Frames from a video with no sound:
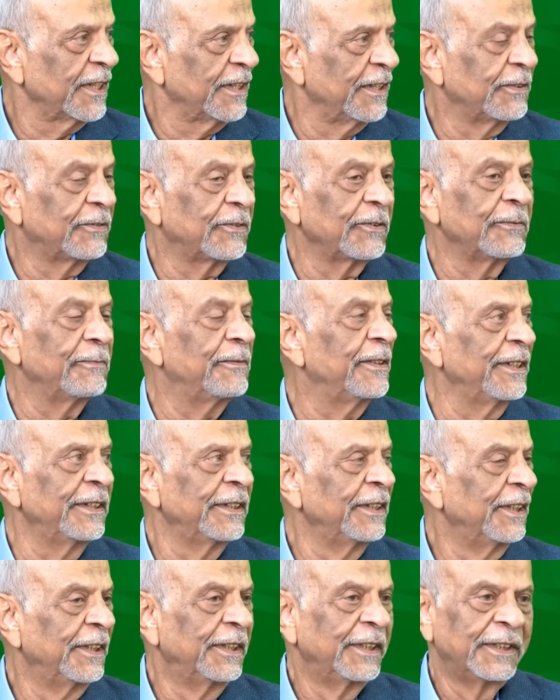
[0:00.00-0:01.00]
It will be
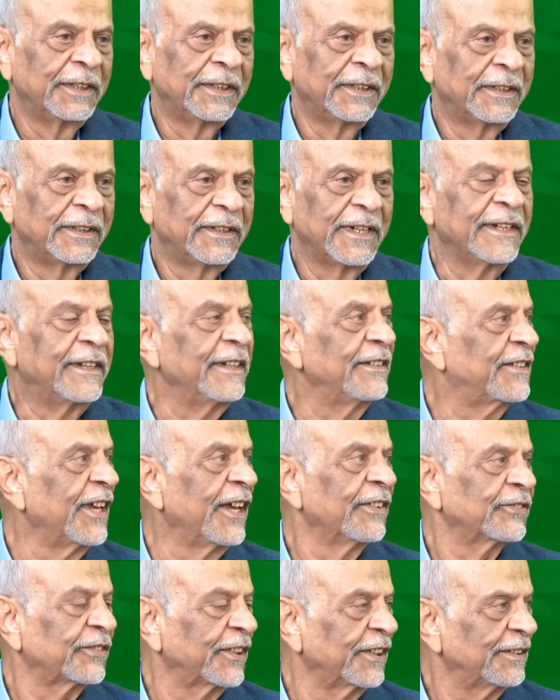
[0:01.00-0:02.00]
a
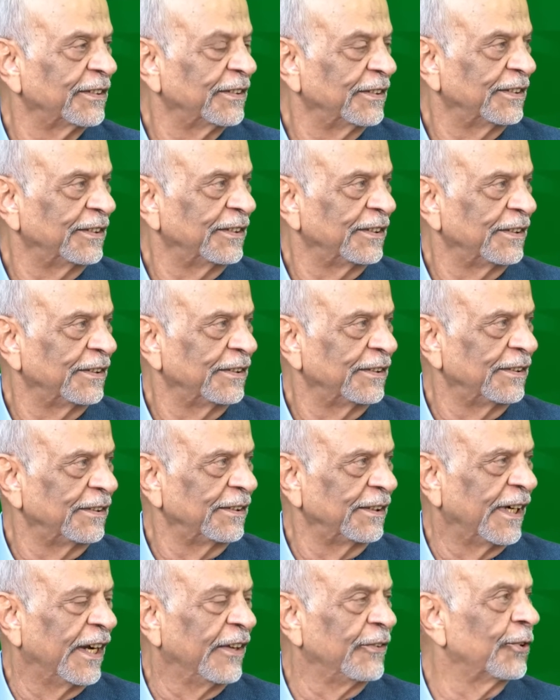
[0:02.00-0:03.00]
disaster.
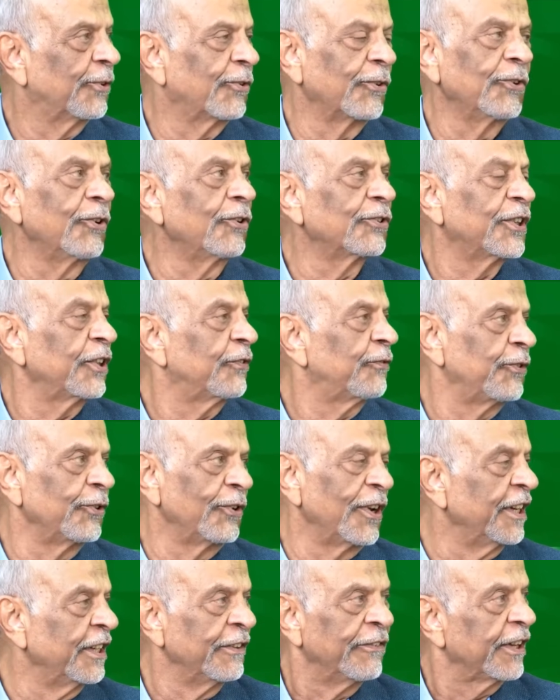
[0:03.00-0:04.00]
And you could not get
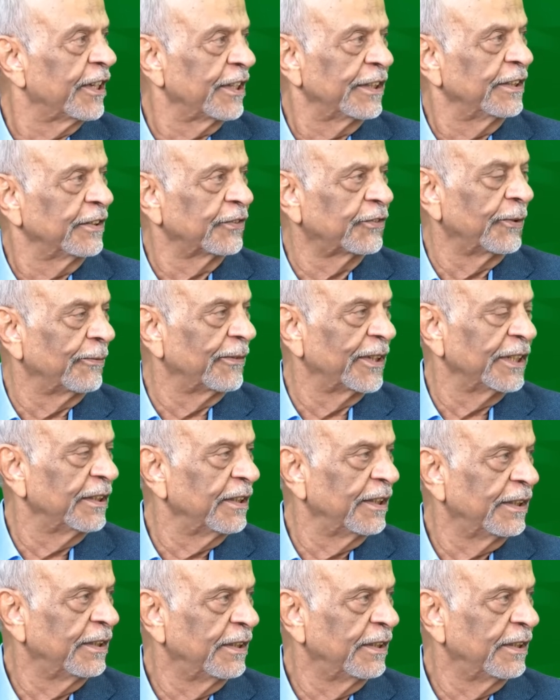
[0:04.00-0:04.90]
fuel anywhere in Somalia.